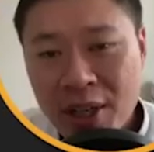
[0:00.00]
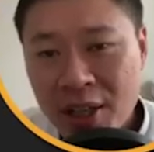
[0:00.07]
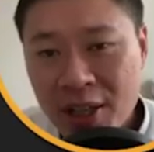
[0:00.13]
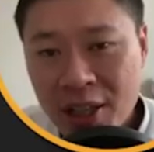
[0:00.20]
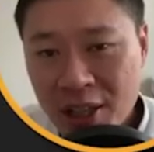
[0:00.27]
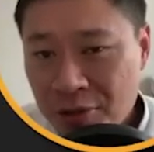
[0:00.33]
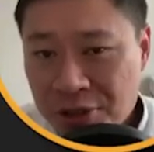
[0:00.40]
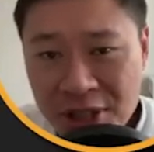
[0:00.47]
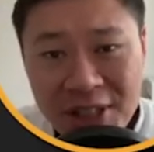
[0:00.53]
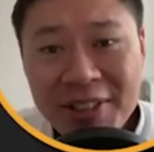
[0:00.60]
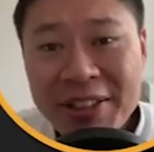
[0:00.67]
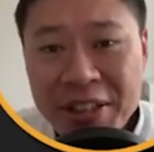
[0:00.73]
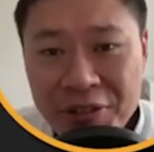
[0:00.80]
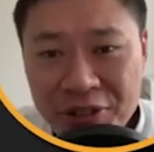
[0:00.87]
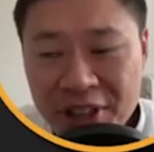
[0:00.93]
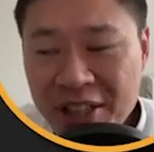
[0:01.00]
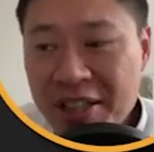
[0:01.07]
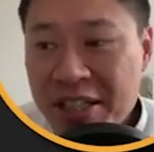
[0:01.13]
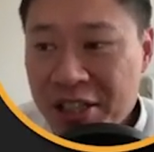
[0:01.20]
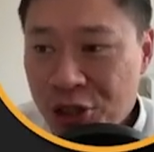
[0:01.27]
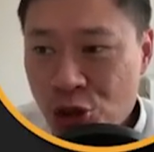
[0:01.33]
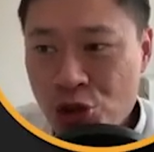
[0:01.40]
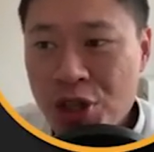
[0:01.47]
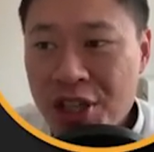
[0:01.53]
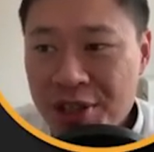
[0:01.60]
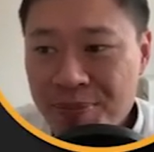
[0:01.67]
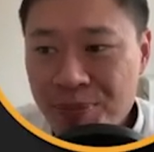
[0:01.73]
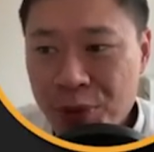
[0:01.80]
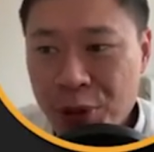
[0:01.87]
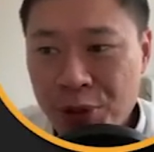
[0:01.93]
If you see a dividend
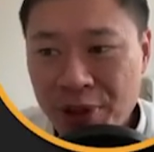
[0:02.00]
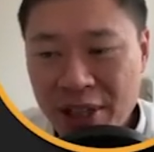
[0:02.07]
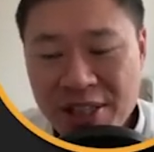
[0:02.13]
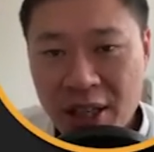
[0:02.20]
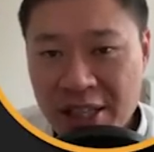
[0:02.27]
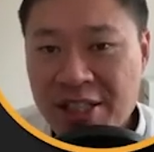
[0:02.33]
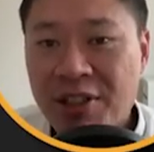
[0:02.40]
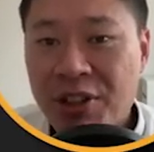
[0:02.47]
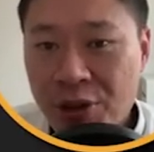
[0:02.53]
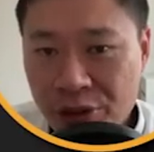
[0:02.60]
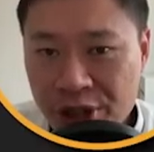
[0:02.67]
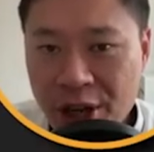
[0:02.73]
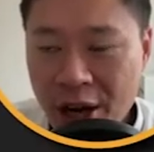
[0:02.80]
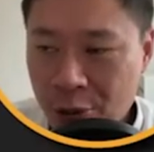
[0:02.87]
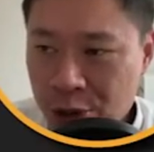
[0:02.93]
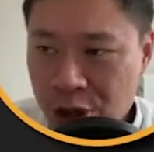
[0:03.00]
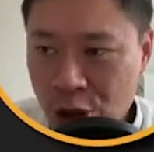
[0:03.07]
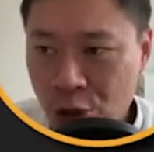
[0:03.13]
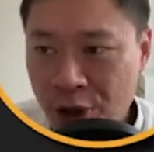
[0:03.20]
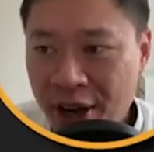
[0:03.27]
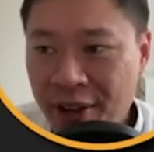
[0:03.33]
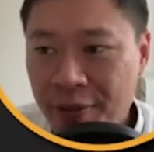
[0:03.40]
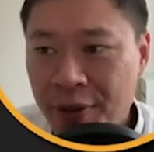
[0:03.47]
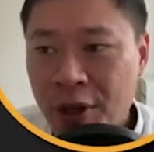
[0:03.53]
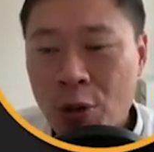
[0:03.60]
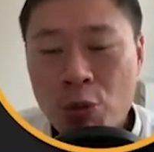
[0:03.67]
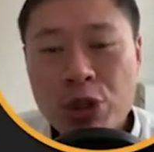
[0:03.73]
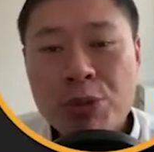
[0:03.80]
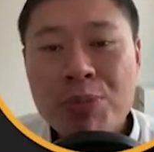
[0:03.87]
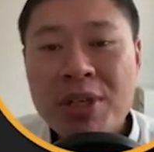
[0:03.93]
history, you realize it's a dividend aristocrat,
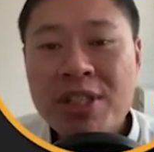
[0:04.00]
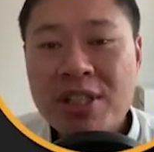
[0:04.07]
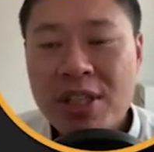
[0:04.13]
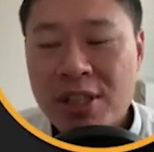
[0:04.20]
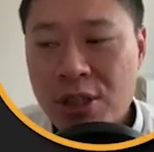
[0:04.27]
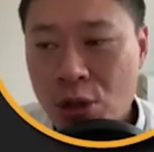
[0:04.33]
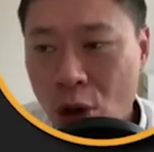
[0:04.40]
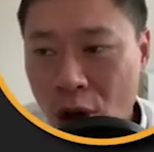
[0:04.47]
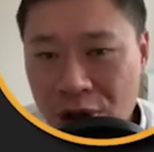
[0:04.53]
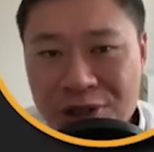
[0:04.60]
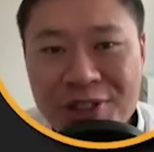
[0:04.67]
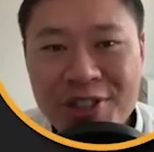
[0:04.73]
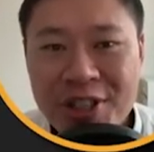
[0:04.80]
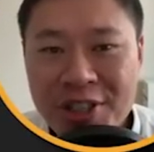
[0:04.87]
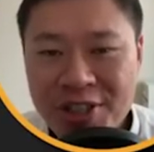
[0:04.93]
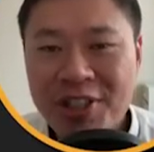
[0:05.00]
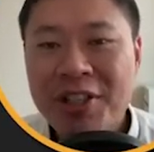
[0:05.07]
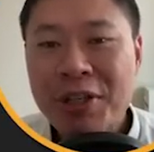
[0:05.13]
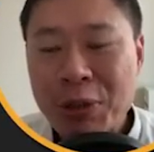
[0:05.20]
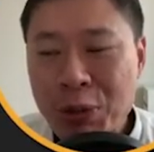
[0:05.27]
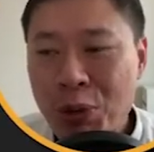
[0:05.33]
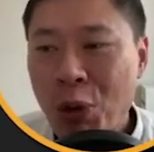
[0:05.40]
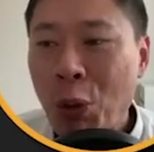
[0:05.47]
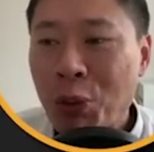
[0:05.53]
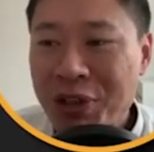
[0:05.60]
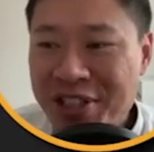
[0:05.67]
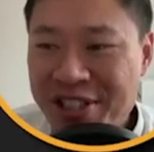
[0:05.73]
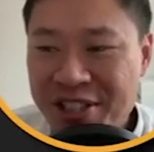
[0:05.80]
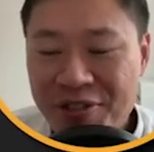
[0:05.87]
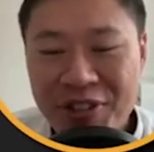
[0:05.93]
which means it has consistently grown
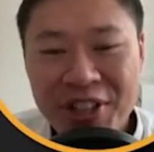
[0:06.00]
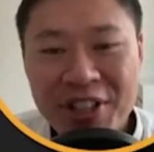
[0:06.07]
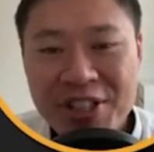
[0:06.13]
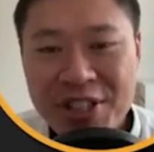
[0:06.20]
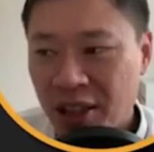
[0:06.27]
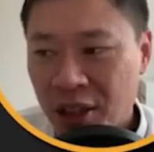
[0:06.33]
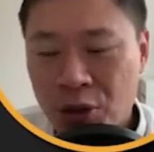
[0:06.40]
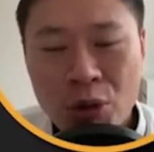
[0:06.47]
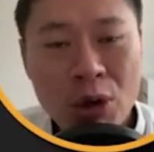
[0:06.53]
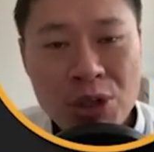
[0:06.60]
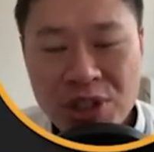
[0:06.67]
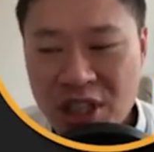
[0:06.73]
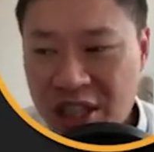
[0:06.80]
its dividends across the